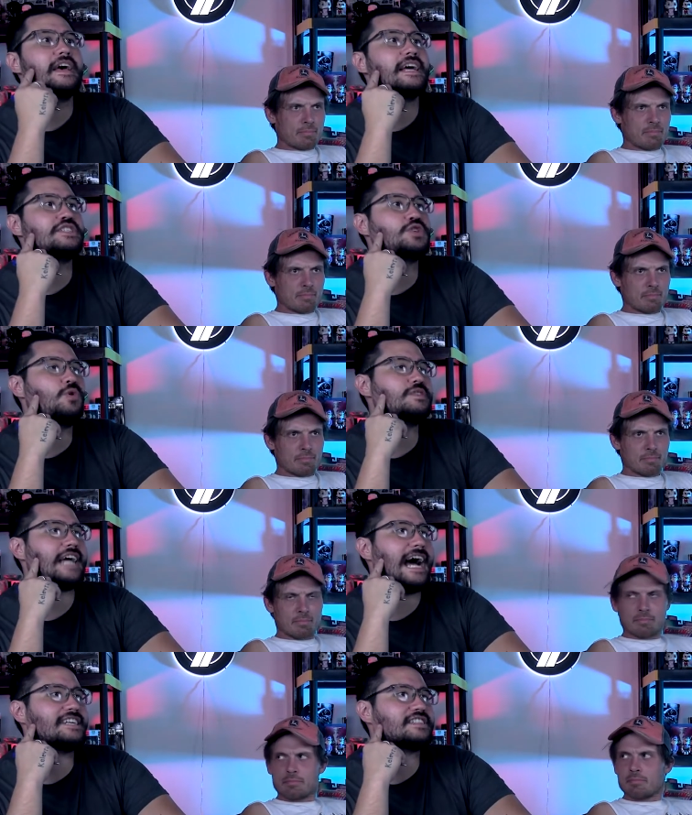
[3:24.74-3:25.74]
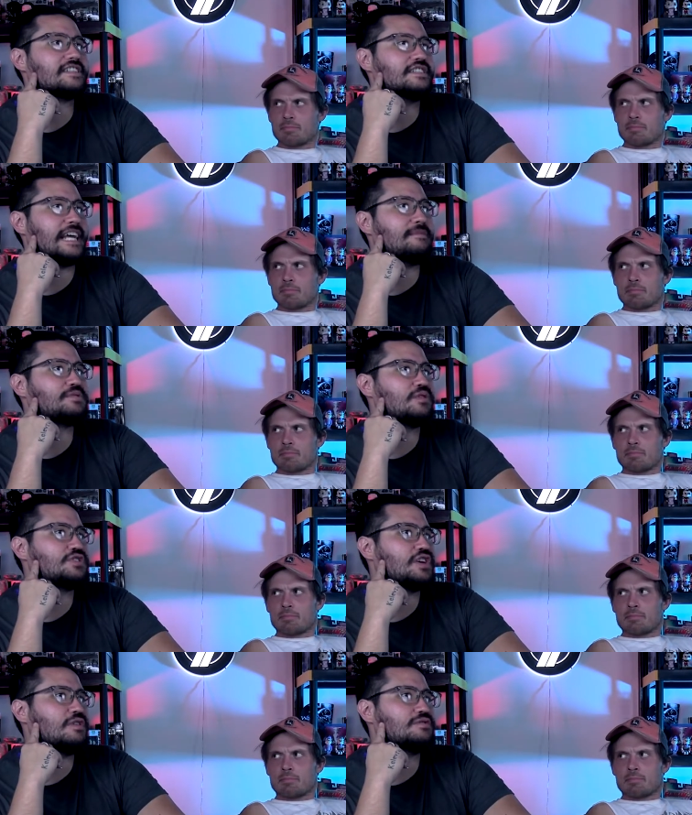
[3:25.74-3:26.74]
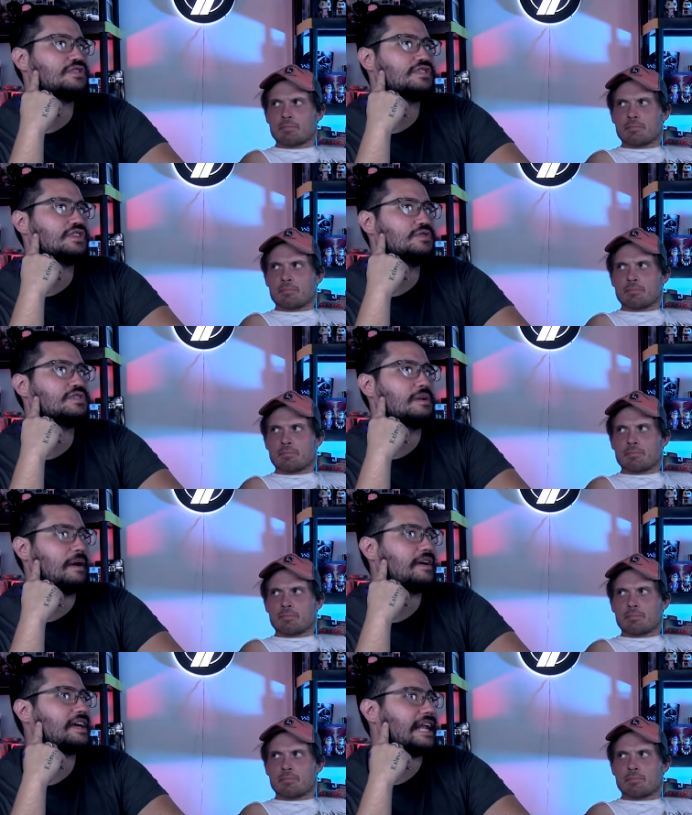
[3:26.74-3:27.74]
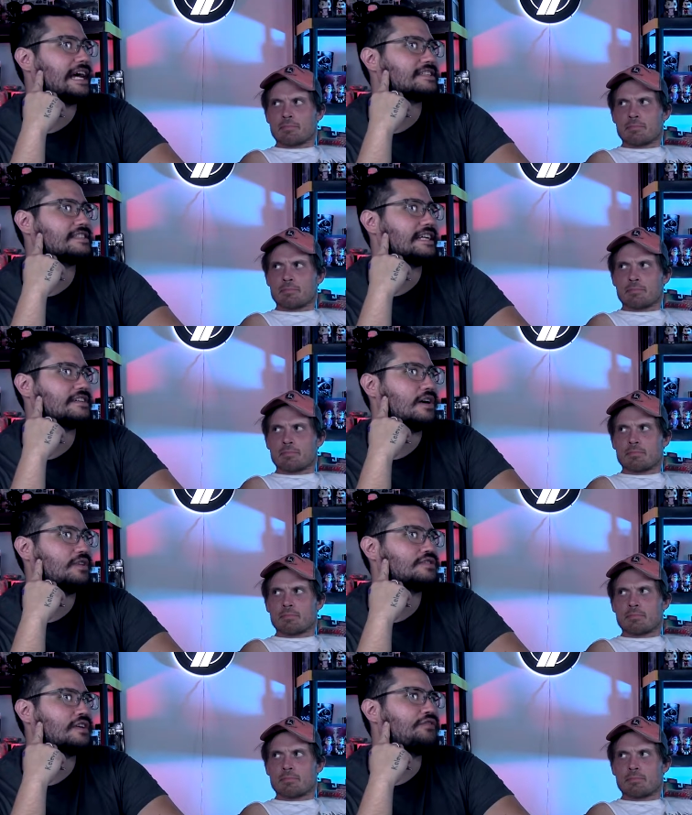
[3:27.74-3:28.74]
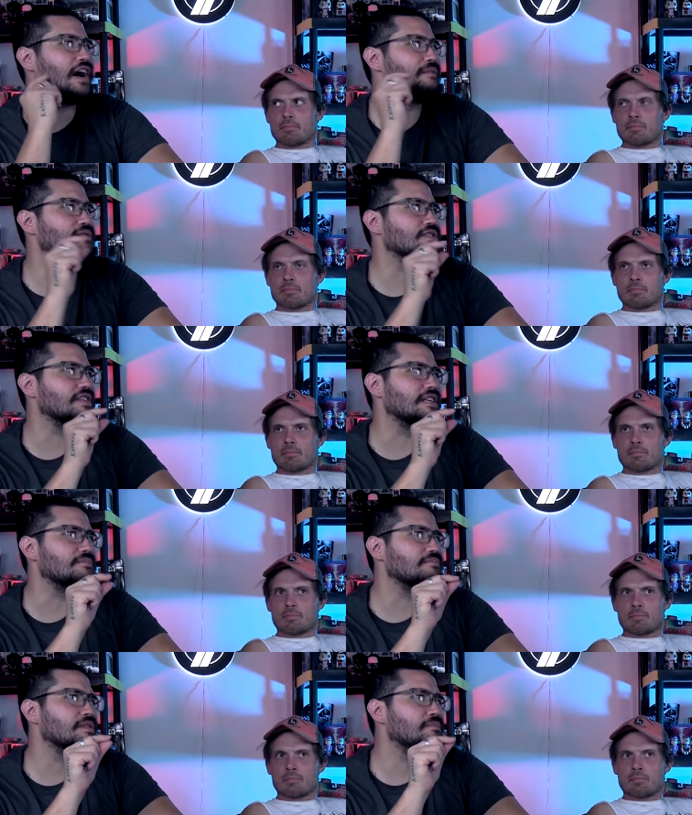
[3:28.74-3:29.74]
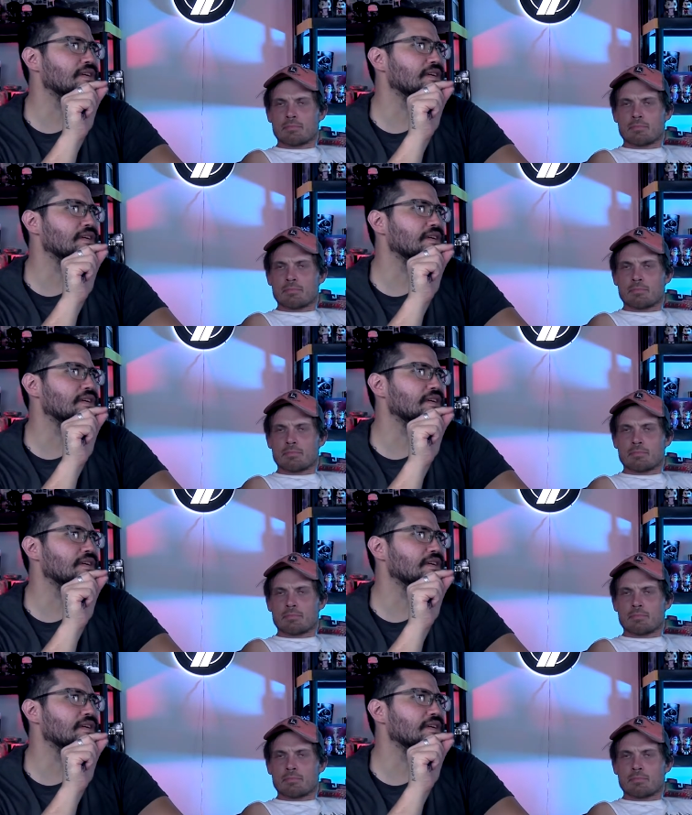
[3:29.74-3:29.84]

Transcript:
Speaker 1: And George asks James Earl Jones to use an American accent, although sometimes it, the